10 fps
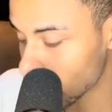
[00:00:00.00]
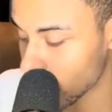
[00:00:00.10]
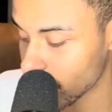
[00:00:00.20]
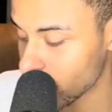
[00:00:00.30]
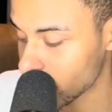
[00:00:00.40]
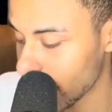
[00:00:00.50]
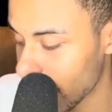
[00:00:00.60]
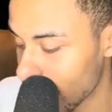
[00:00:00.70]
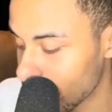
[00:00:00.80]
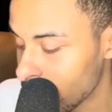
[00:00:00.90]
work full
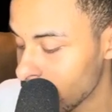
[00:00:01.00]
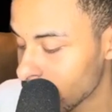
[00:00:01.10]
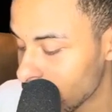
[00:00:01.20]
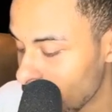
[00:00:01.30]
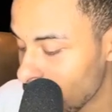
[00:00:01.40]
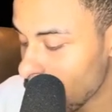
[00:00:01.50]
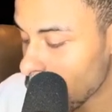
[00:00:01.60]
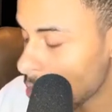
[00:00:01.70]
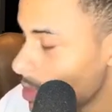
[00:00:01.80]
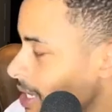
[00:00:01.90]
time, come home,